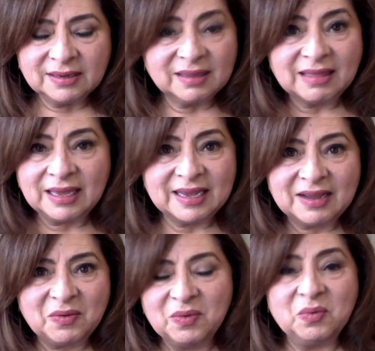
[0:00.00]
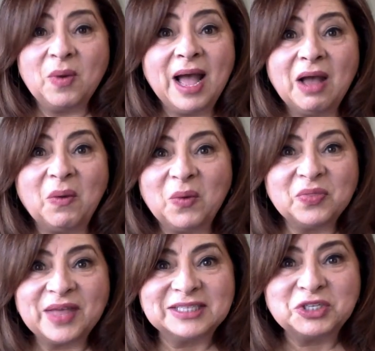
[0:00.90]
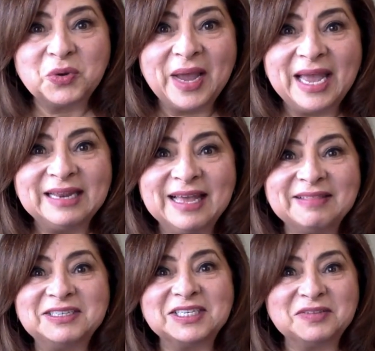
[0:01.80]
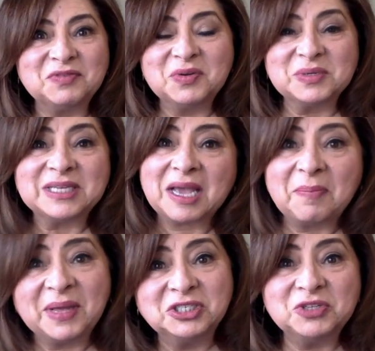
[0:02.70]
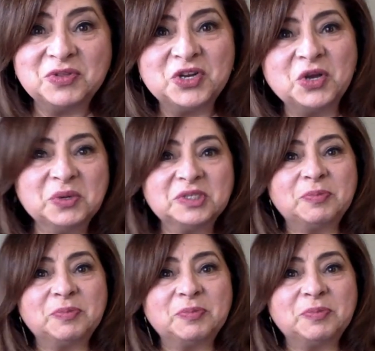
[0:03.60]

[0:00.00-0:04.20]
Like, wow, that's great. Yeah, the delivery was like a punch in the nose,